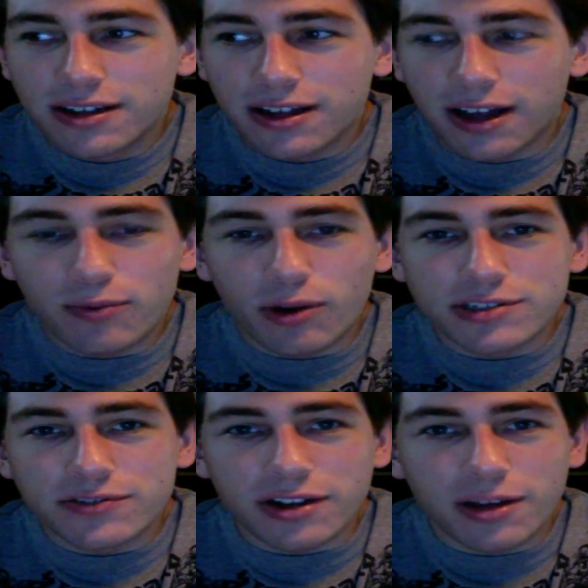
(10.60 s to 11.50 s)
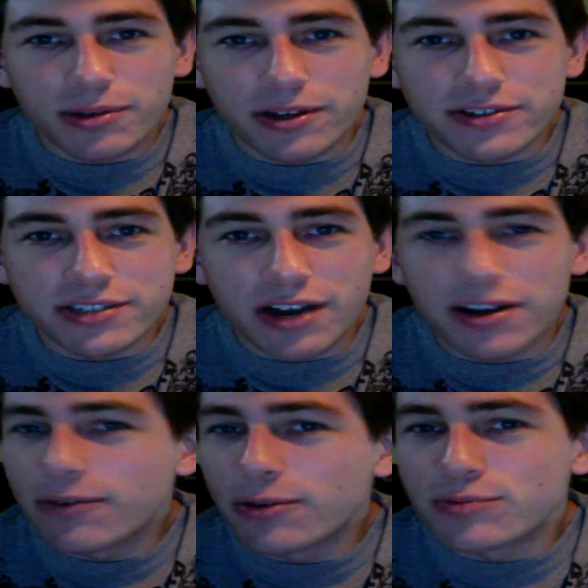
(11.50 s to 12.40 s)
I've watched for a couple years now, and
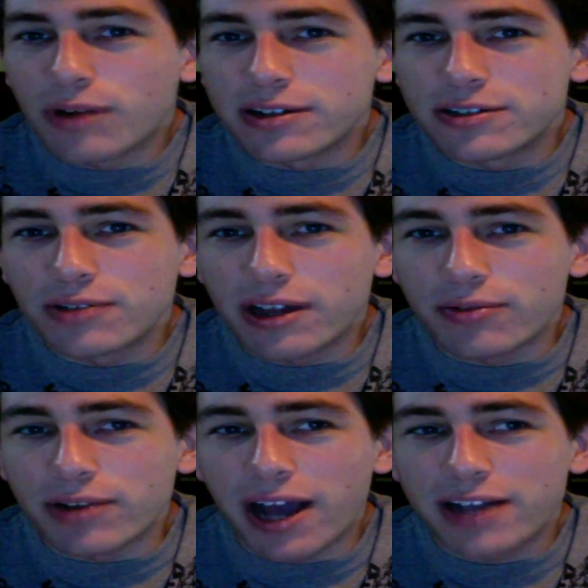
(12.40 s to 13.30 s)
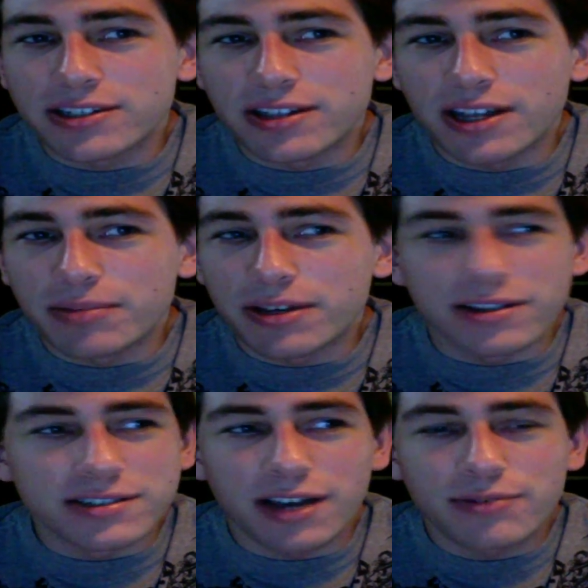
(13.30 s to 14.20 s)
I've always wanted to do like a reaction thing
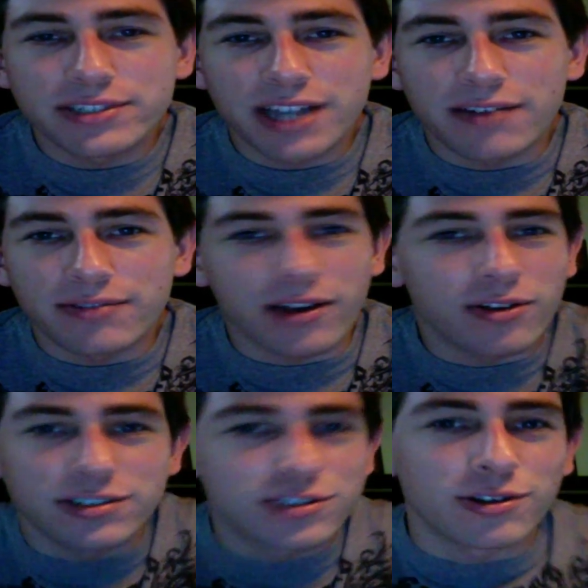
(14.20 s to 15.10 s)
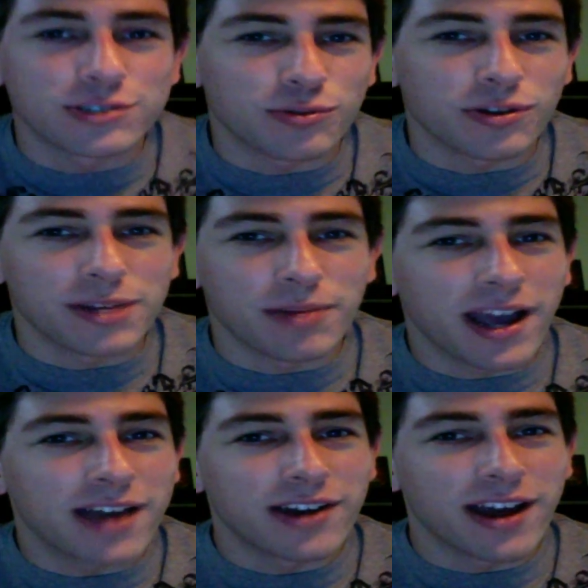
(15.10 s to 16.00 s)
because I always have like all these thoughts swirling in my
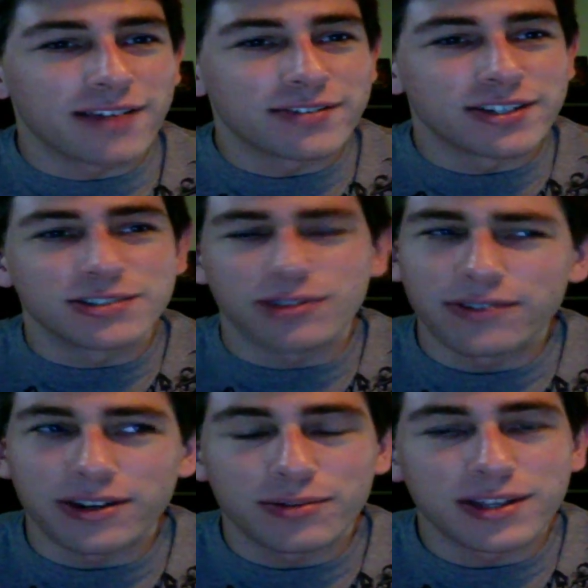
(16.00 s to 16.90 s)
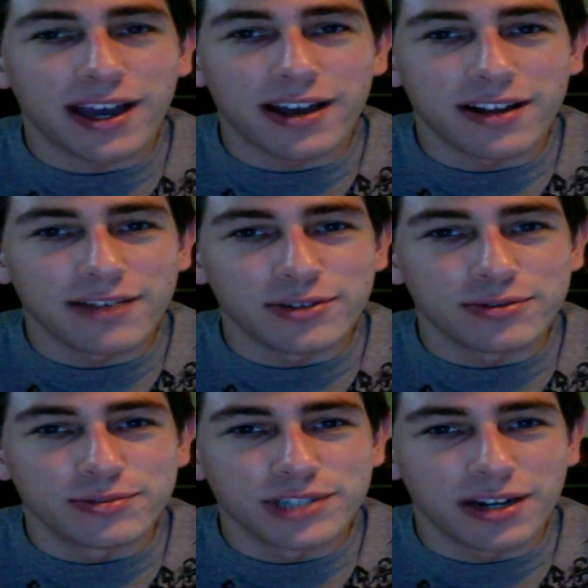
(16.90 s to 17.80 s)
head right after. So I figured, what the hell? I have a
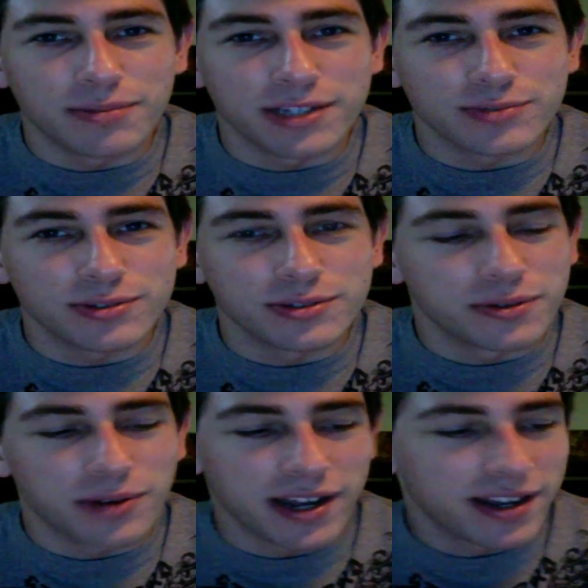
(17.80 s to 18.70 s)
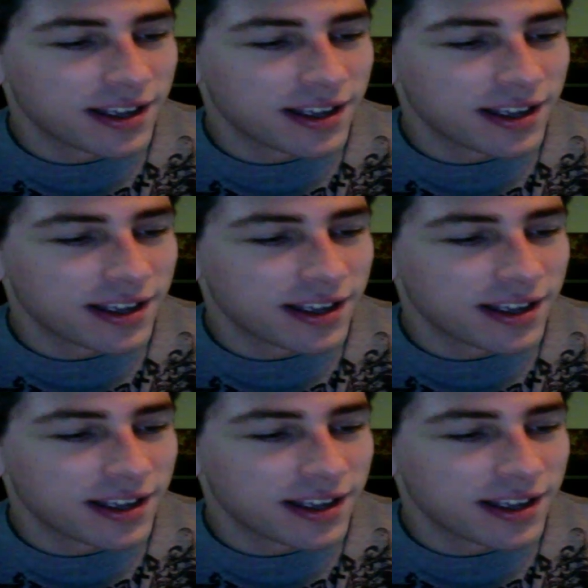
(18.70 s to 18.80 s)
YouTube channel, might as well do it, right?